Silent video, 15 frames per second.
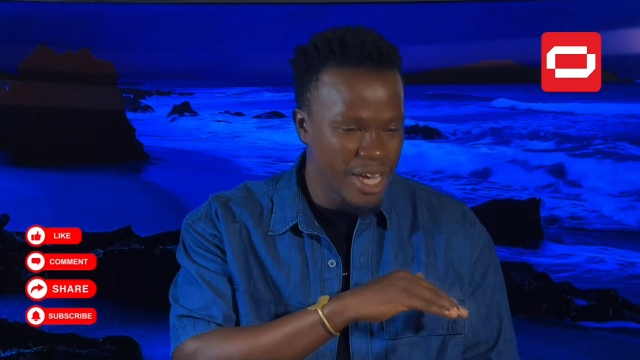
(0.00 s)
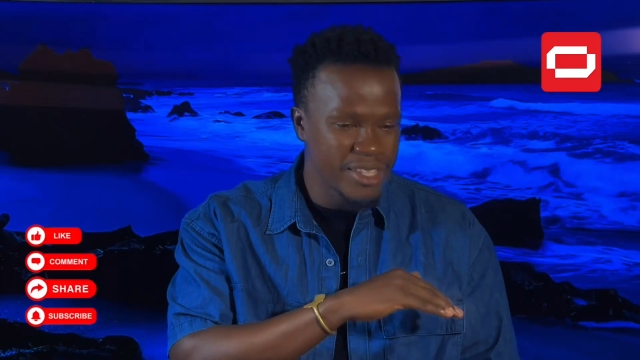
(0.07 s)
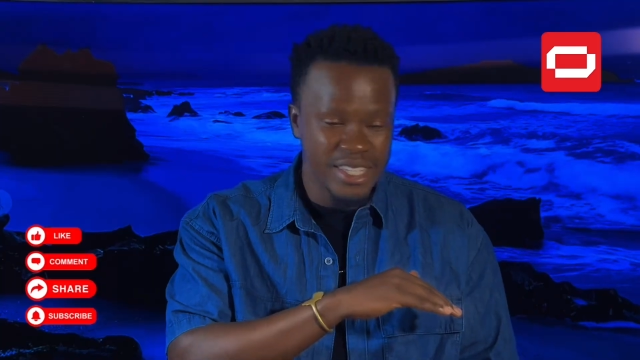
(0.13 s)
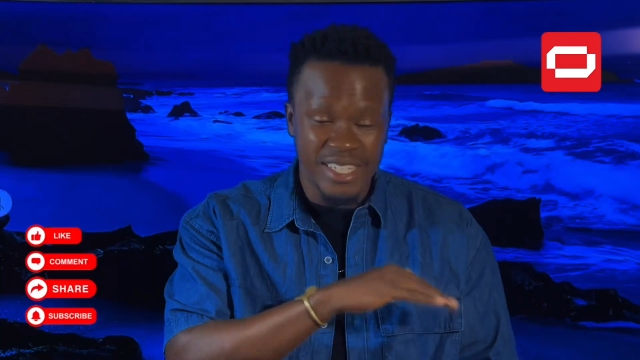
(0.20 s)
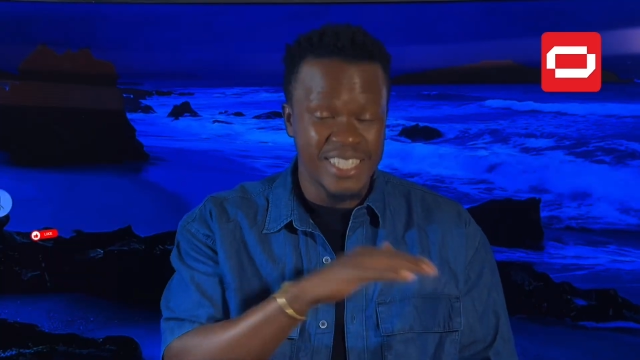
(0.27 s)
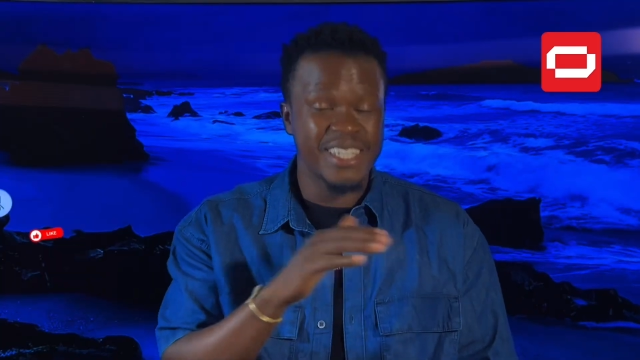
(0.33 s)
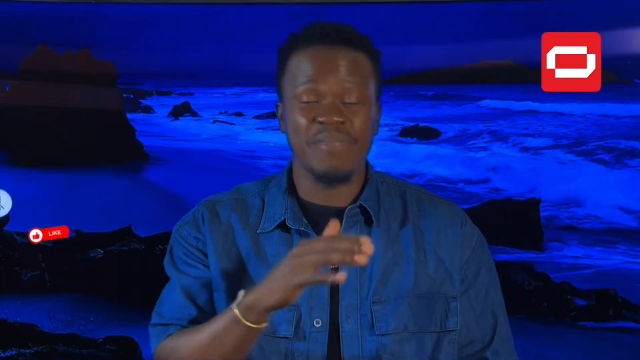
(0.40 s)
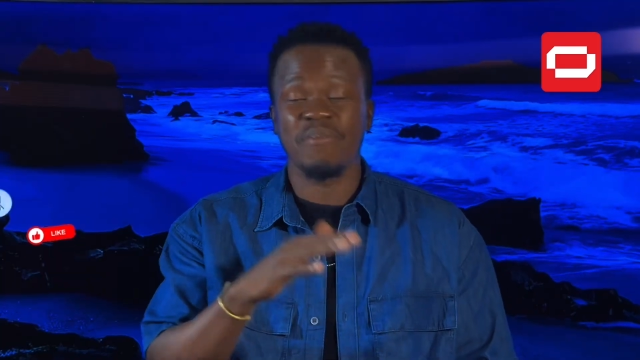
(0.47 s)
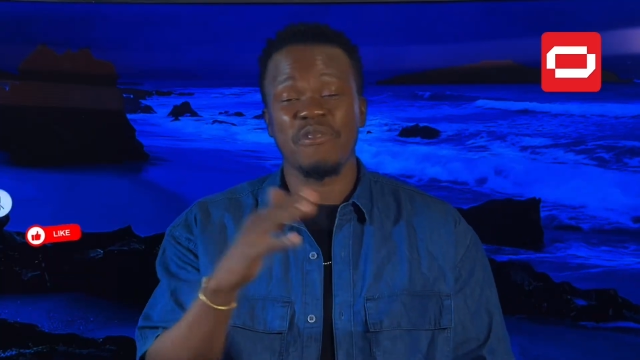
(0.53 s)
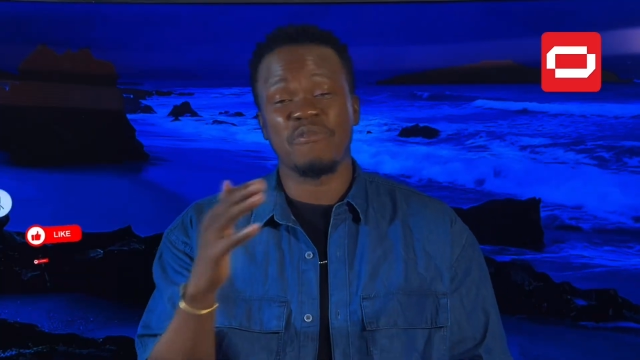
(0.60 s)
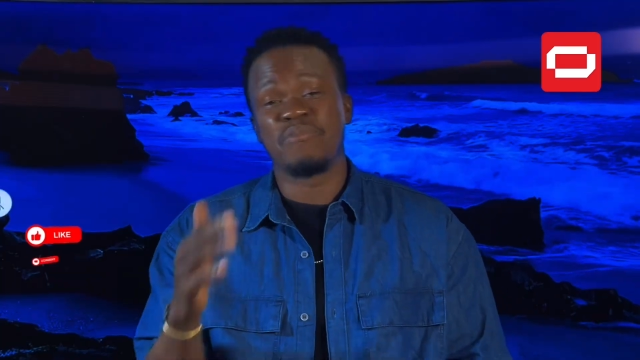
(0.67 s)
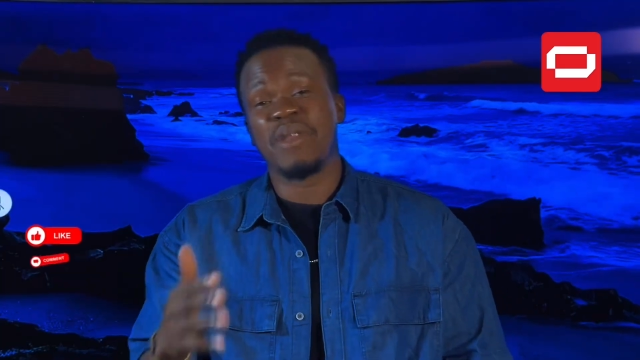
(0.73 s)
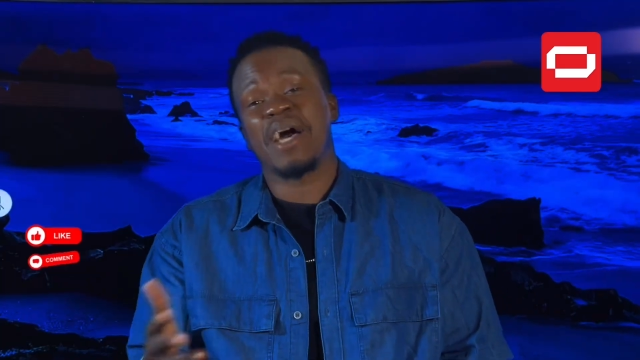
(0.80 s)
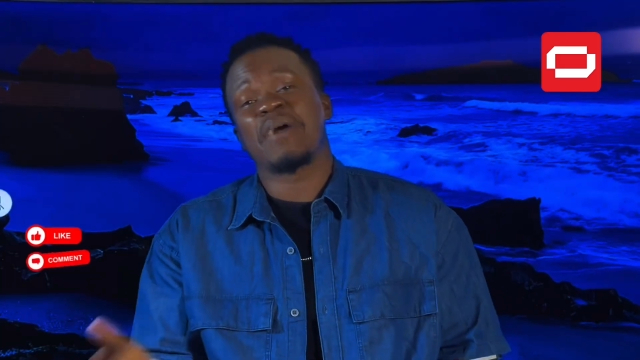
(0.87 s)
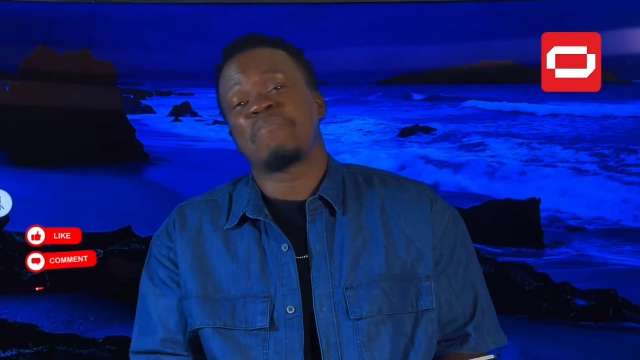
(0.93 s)
the symbol of
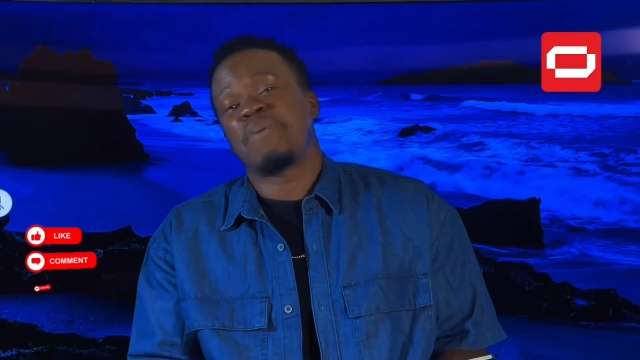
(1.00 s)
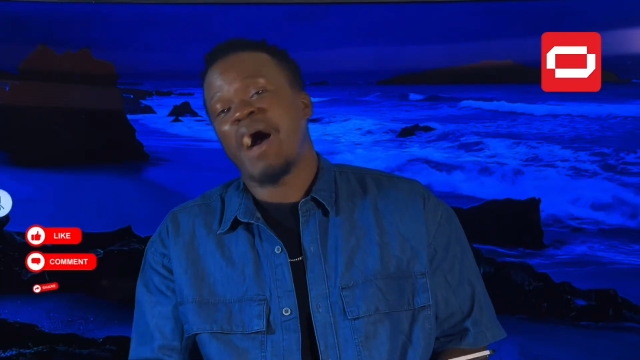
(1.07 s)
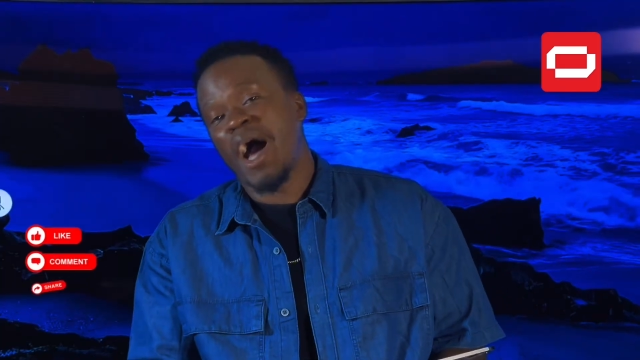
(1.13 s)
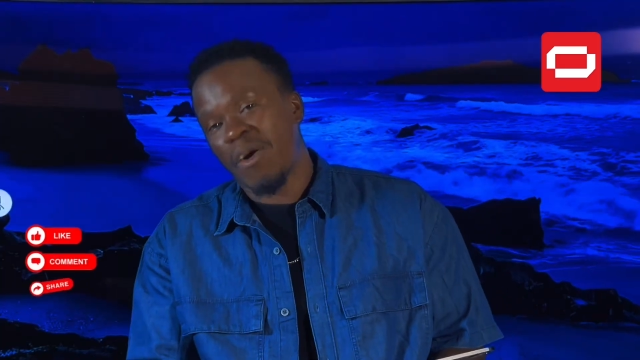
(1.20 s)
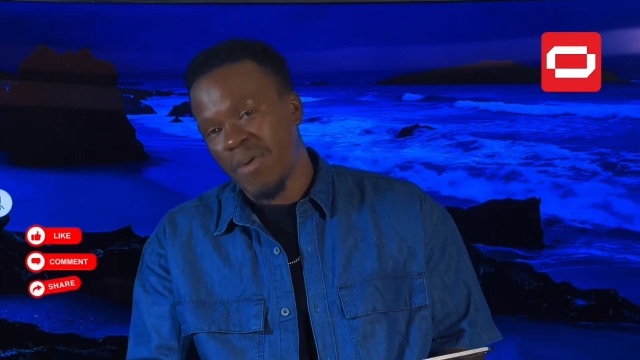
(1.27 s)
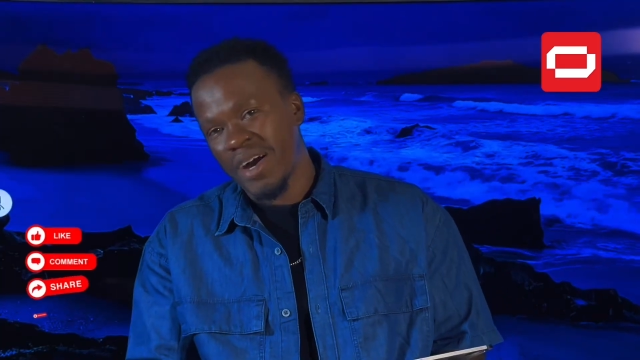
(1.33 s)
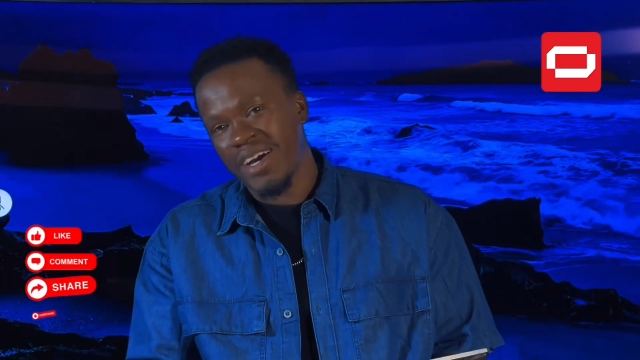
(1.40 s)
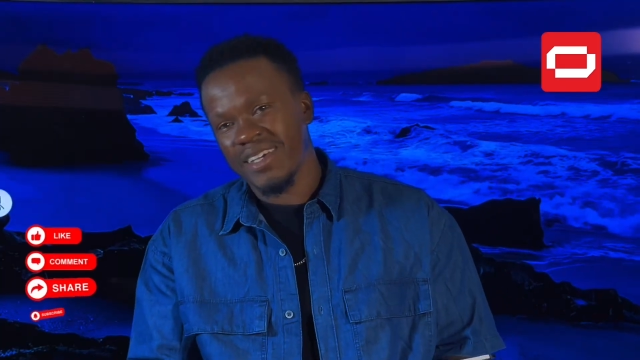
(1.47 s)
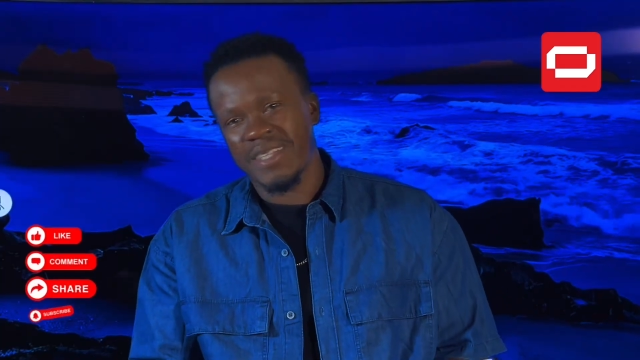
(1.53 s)
black power,